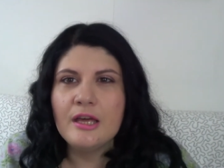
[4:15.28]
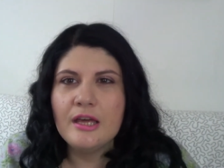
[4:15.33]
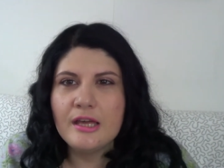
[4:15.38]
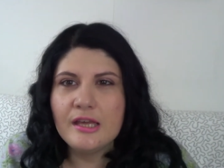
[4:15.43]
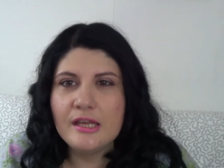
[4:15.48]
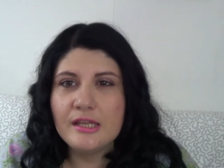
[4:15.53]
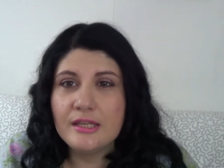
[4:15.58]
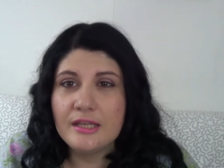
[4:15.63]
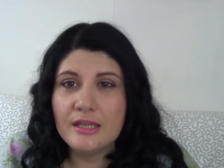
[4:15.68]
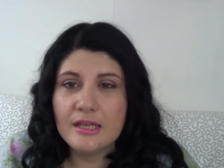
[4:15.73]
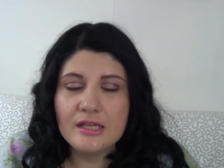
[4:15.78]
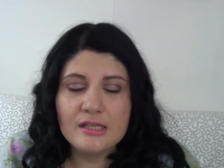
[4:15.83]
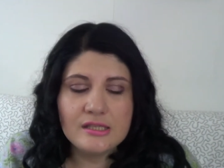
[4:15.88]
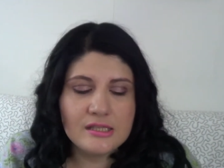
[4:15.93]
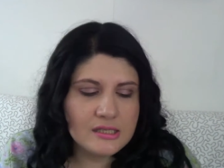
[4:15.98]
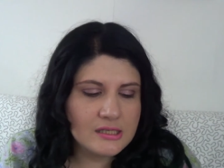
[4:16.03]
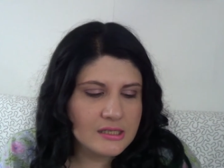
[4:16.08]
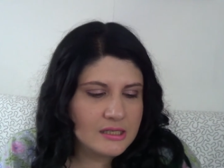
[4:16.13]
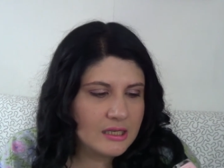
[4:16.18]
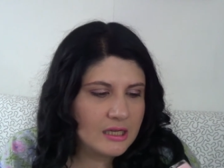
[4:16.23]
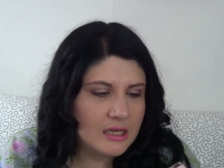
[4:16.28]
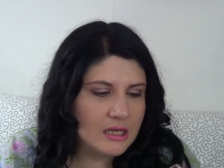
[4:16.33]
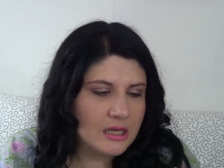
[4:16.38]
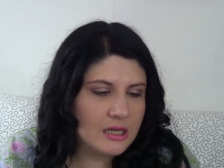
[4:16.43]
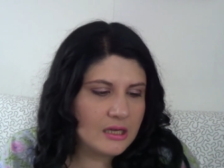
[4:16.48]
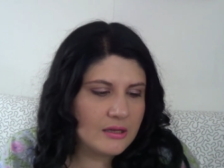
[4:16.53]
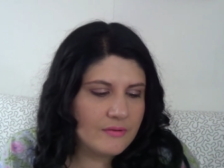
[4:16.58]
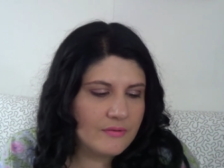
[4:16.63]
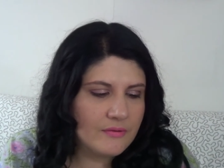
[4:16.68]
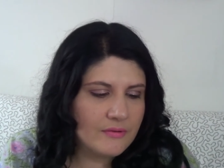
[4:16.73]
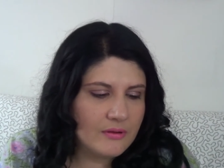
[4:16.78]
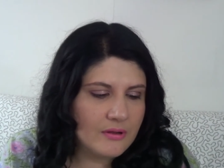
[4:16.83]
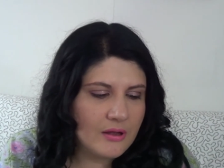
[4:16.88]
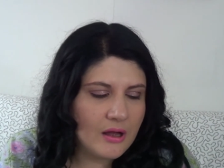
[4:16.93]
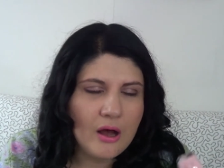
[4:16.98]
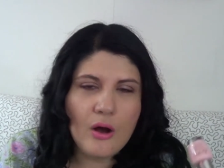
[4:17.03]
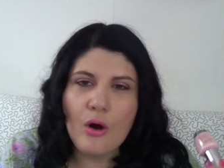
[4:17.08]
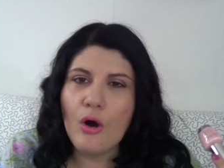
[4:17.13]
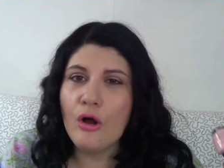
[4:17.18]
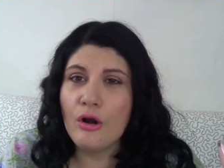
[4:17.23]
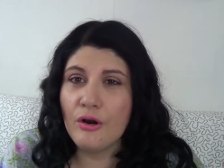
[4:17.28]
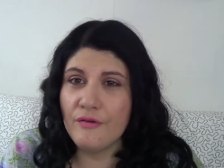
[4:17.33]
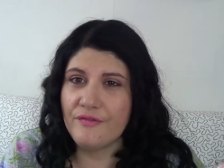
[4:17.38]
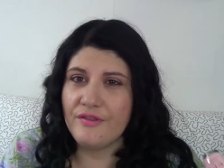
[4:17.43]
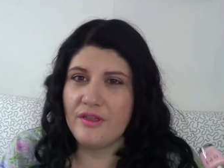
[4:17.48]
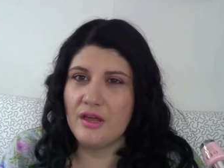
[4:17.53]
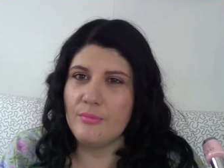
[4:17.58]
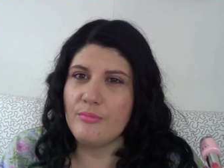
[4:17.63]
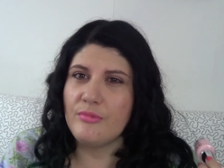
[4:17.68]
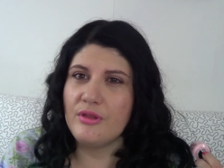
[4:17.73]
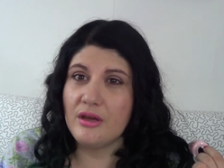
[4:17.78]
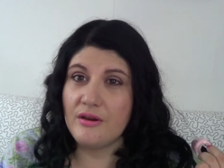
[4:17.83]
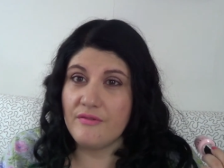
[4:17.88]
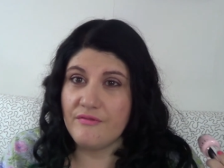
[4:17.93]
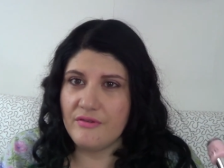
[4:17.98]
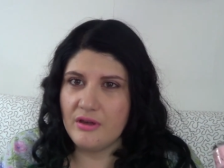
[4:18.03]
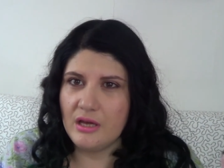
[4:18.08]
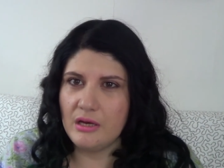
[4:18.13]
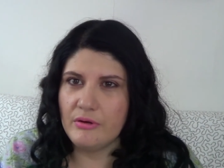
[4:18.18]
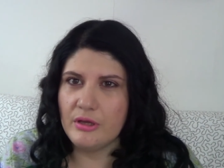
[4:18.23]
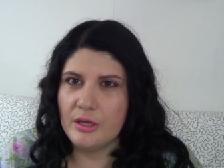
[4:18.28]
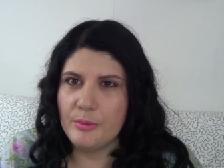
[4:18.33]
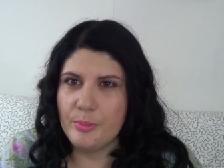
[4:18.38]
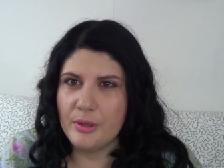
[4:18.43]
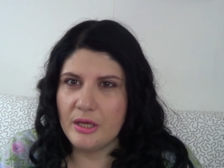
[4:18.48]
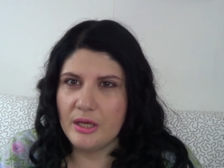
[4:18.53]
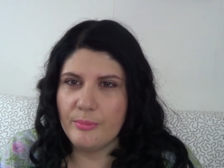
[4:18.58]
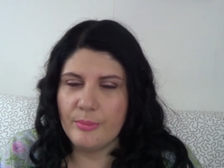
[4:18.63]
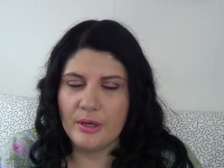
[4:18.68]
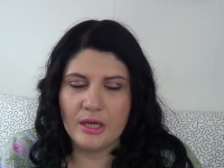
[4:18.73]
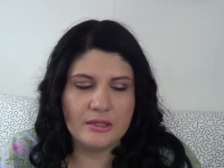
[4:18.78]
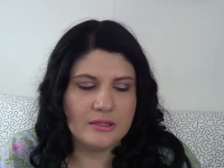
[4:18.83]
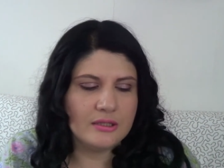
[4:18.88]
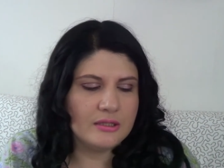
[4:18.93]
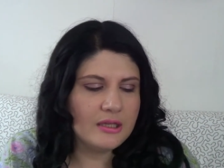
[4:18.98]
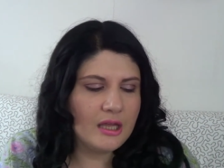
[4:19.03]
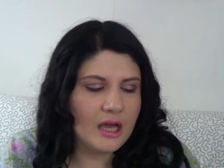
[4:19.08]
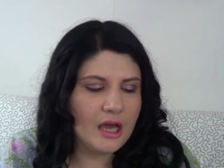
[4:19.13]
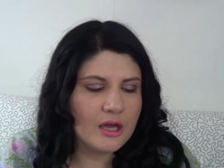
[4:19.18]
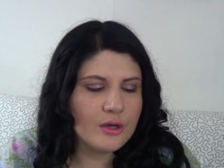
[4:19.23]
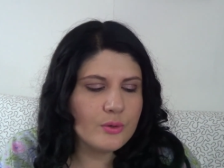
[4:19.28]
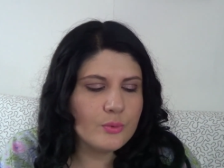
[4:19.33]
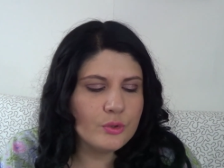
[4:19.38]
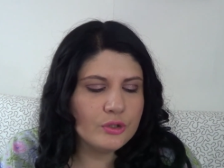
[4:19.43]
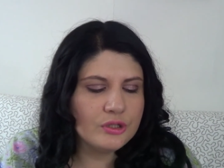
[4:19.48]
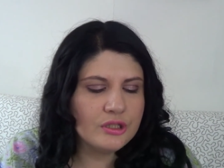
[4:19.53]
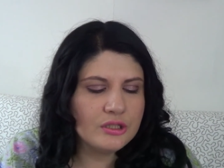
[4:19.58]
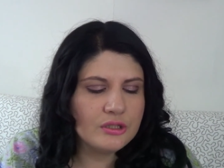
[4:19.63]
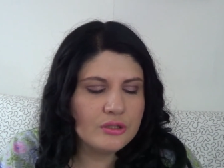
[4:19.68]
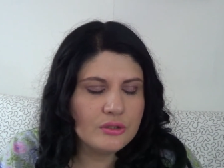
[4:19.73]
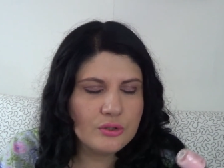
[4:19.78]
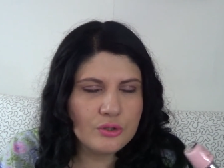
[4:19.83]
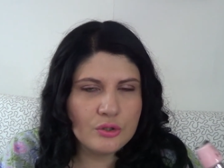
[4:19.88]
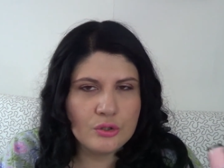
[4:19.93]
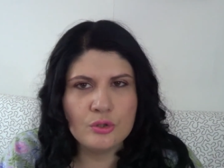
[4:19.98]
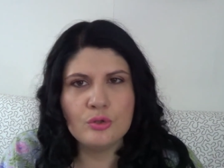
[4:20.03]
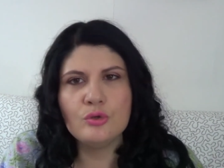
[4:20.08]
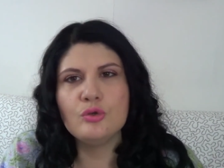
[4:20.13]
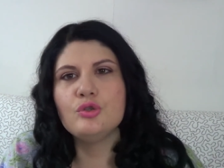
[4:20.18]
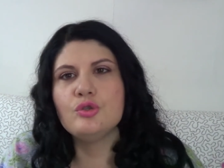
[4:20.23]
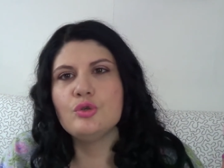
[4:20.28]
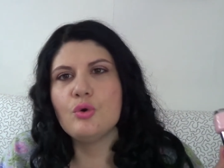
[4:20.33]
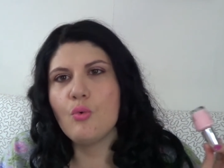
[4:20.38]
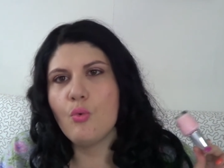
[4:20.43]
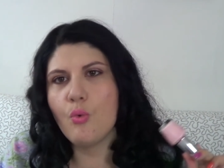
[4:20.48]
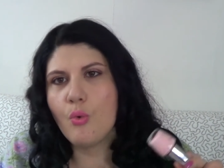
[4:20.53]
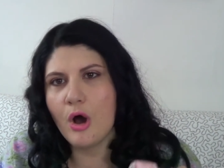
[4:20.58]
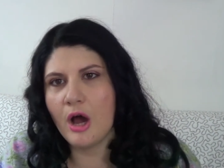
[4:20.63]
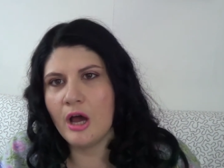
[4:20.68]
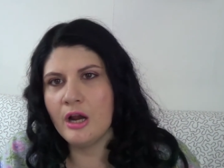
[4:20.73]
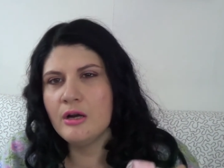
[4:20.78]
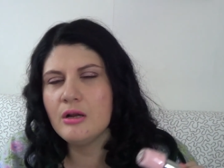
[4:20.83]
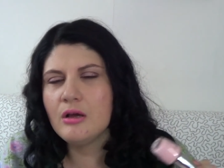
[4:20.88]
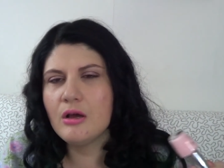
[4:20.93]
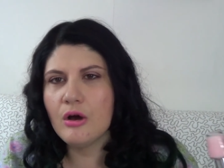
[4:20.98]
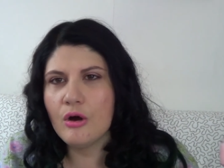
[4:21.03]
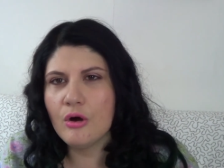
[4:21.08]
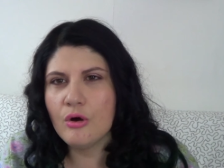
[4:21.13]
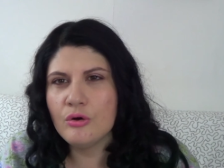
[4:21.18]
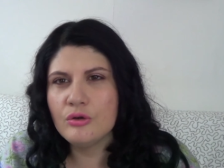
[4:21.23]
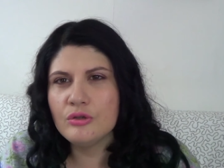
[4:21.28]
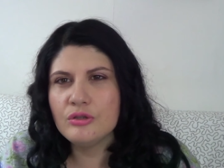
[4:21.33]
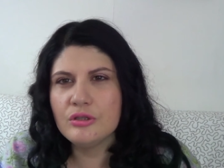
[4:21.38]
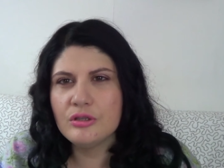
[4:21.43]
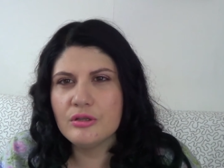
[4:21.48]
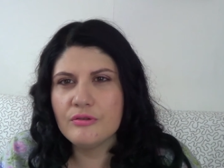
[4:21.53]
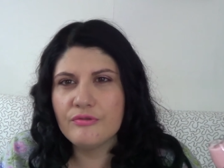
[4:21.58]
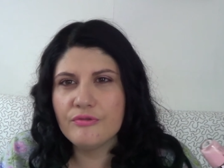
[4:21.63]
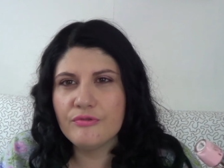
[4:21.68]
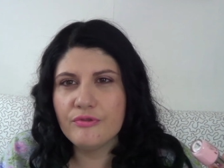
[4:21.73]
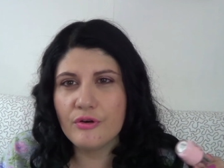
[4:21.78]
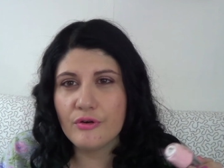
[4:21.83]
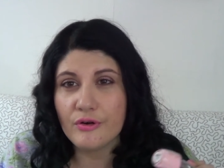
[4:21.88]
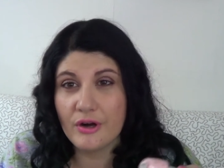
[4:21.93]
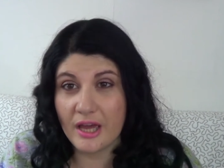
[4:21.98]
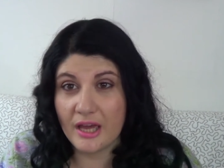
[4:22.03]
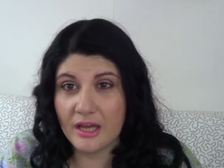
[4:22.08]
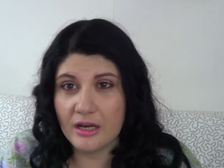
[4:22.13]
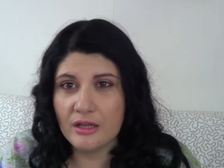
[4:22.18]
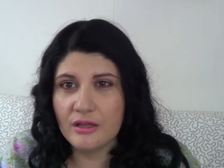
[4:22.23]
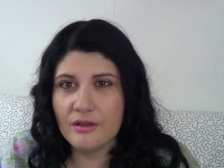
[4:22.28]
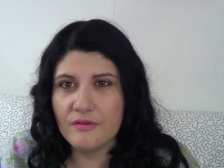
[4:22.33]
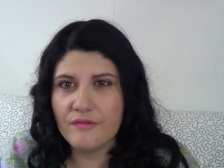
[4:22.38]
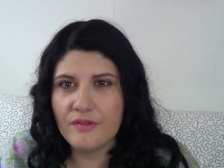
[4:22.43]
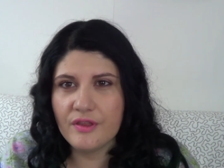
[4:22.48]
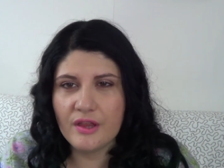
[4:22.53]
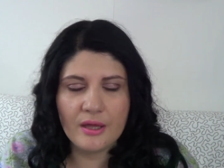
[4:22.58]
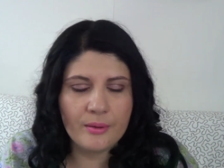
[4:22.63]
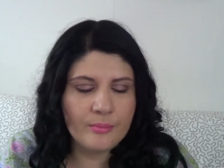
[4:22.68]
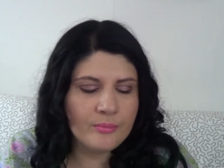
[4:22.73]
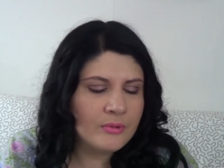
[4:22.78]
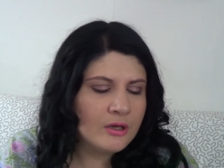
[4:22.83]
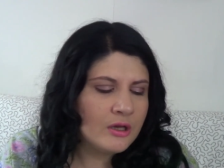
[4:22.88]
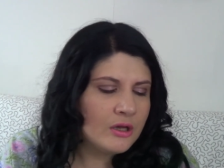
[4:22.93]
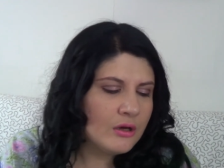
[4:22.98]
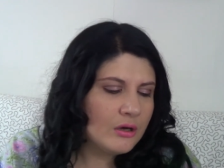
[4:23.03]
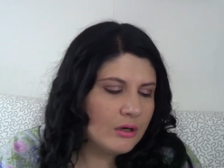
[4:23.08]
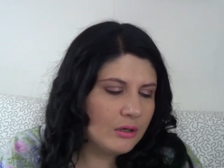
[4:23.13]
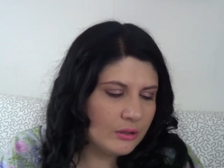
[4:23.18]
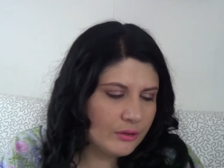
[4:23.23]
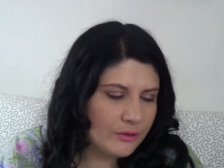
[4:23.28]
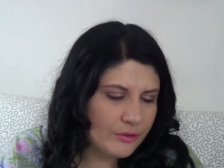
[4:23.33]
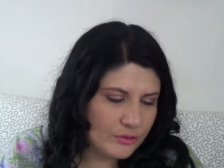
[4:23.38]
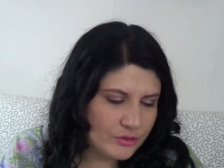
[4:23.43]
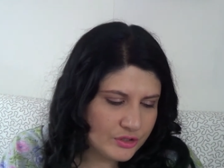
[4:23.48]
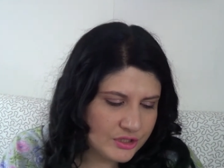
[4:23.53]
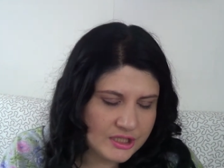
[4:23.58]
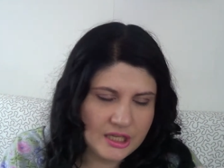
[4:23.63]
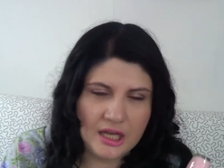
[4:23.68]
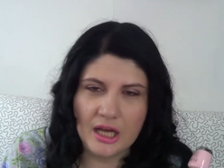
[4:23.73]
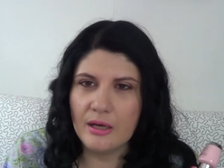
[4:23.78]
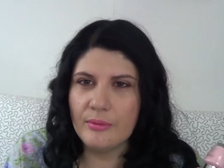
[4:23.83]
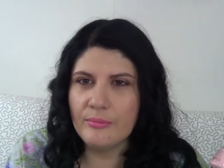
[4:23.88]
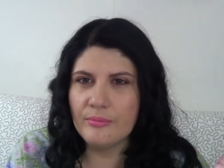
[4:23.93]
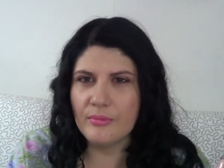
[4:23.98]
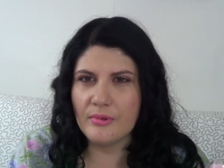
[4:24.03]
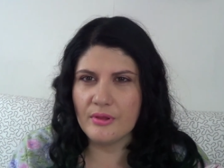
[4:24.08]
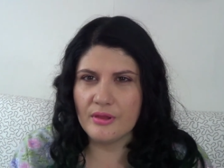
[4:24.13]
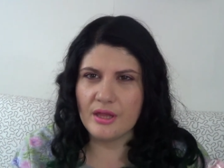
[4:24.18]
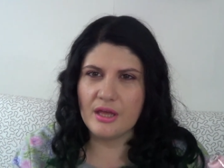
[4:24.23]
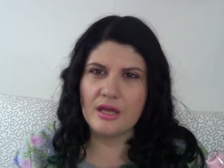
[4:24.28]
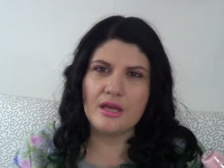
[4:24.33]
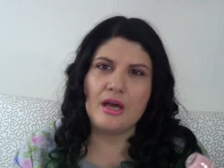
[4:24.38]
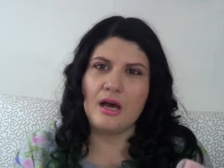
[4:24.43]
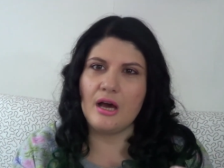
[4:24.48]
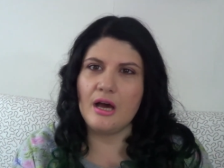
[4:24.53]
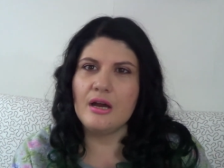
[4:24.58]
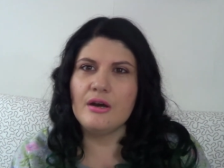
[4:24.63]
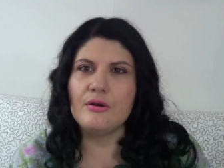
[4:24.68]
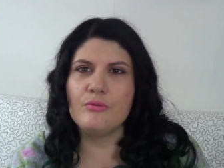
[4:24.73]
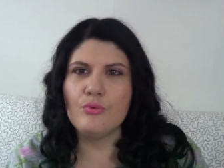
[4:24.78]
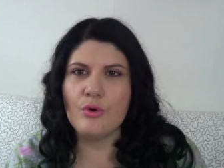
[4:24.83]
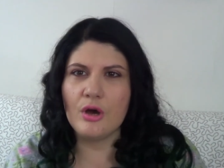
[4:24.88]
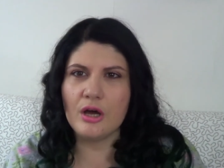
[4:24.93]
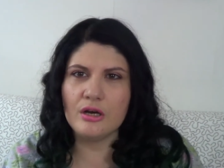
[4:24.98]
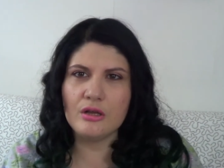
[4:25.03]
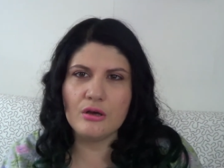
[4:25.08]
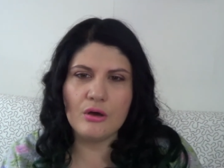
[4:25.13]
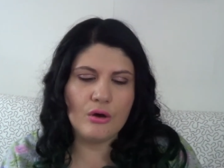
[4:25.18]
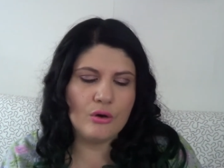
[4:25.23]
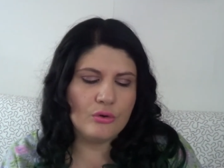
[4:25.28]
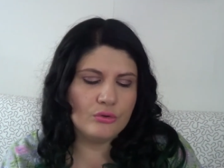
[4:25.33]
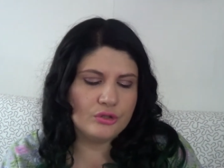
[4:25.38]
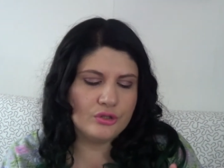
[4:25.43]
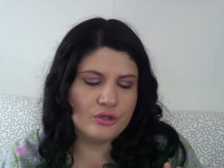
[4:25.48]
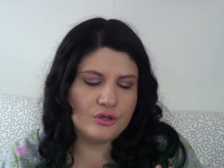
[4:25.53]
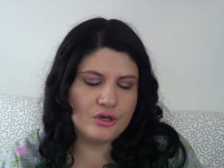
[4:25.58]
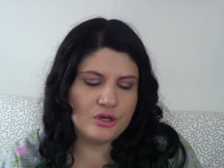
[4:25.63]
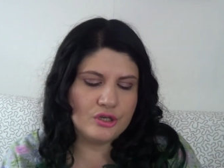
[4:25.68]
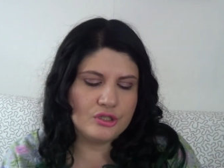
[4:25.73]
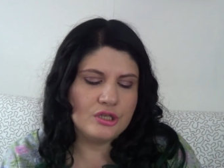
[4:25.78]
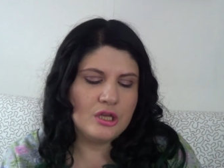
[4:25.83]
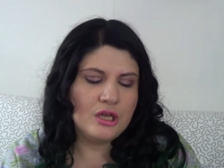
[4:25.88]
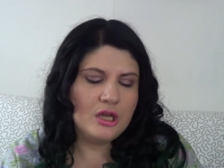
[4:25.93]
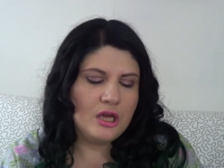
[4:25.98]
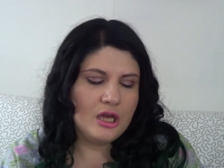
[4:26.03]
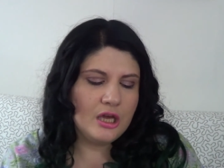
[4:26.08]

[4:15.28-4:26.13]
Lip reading: it is, all of them, they're very pigmented. I wouldn't use one coat for any of them, although some they are one coaters.